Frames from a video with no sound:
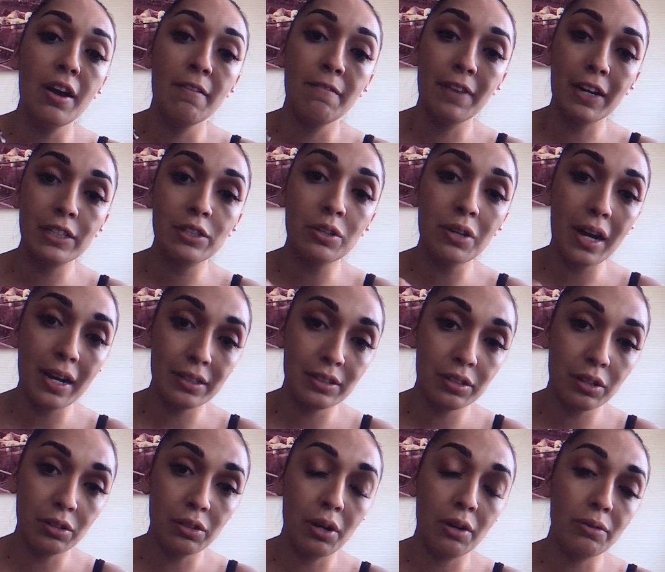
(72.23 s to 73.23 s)
Victor
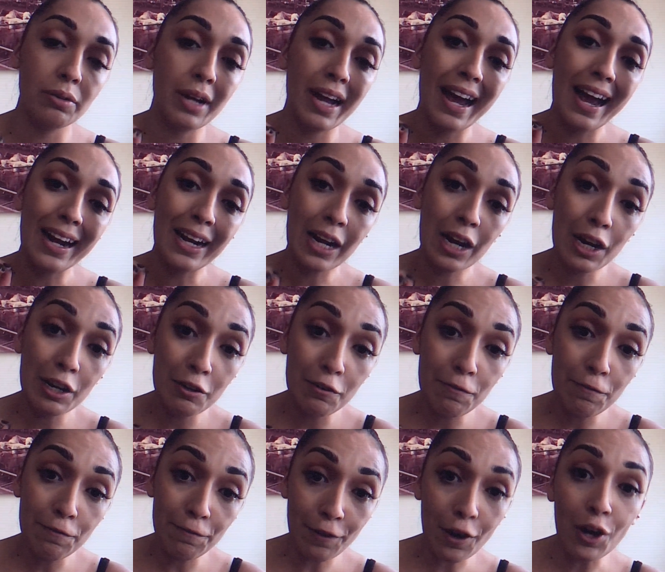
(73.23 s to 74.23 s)
Escalon,
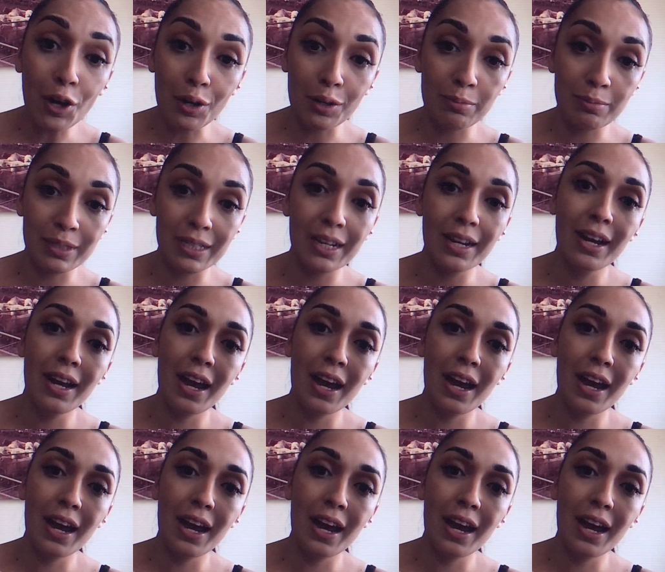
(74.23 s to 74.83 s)
confirmed